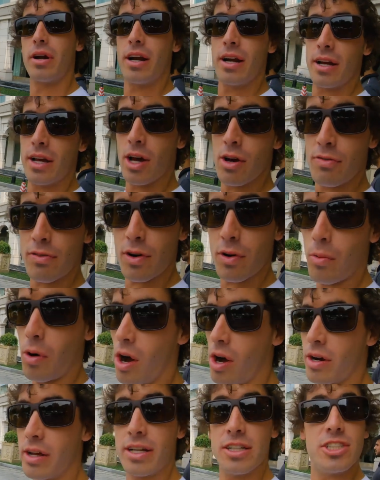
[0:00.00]
We're gonna go for a
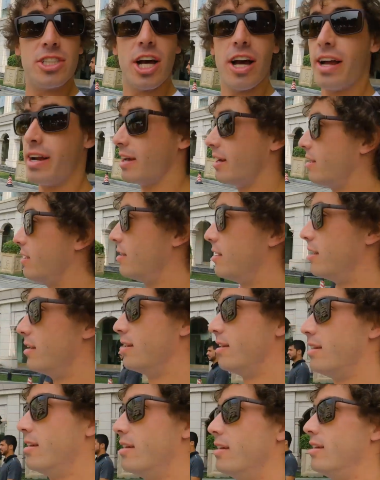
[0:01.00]
walk in China.
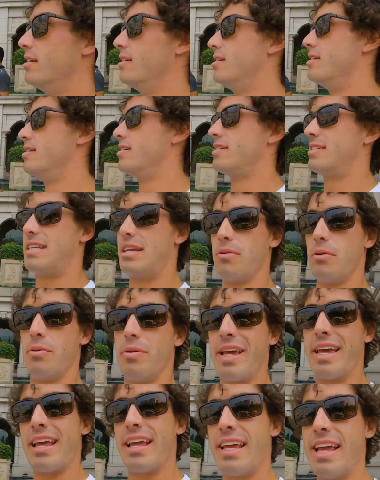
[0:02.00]
See
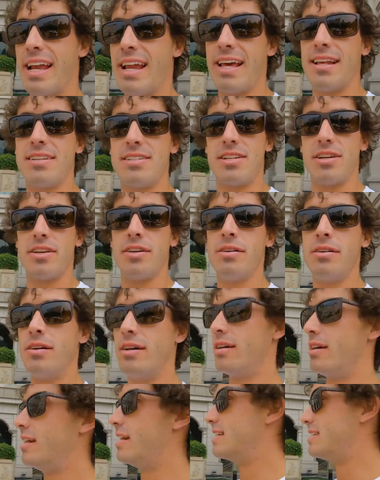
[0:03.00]
what we can get into.
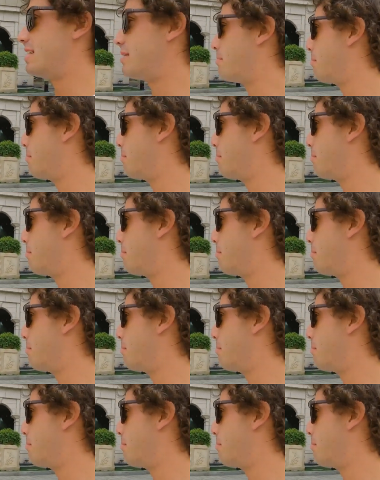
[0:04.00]
Is